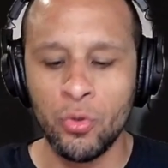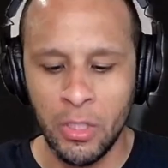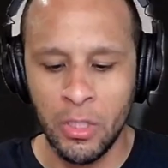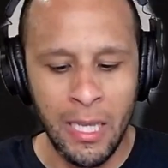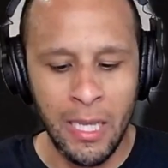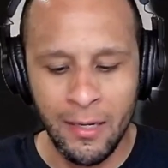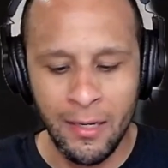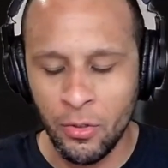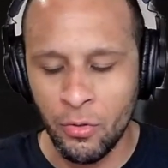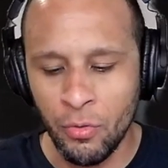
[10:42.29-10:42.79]
He
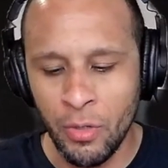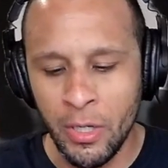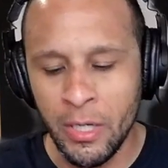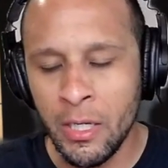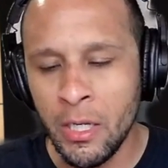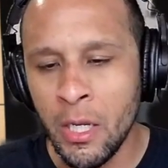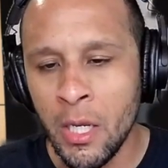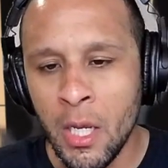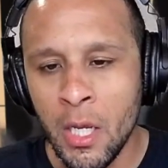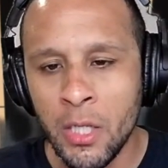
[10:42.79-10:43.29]
had a
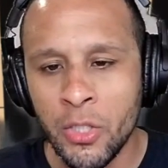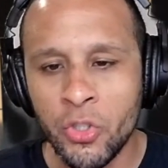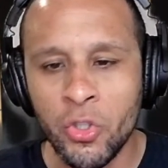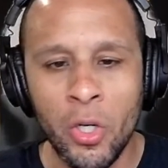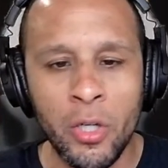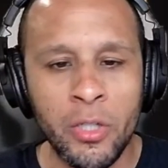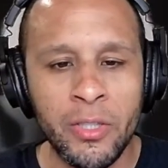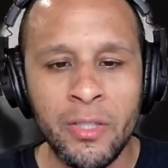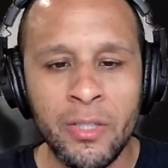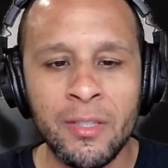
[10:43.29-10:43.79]
great
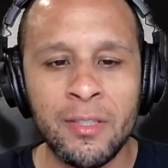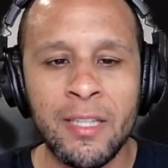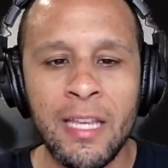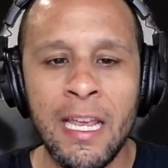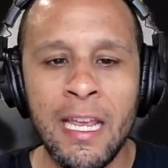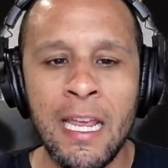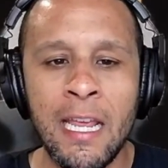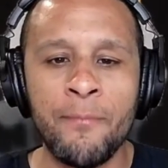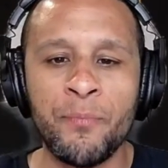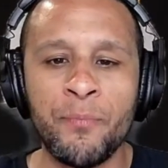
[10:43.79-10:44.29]
start to his
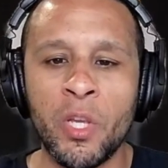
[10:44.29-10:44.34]
game.